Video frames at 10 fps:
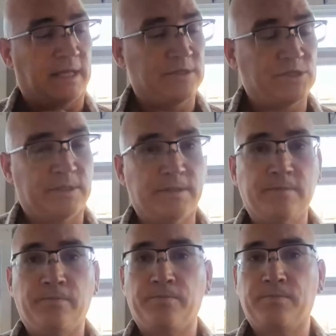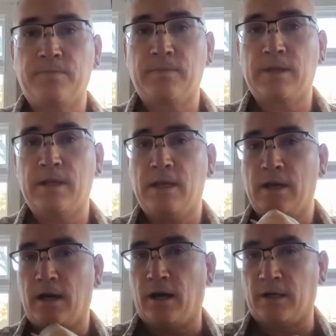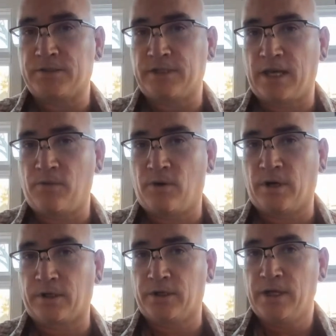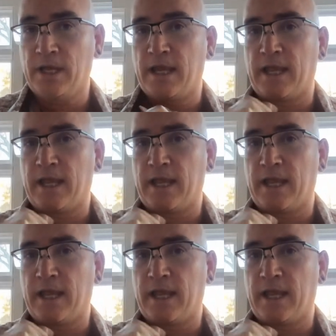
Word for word: our attention onto that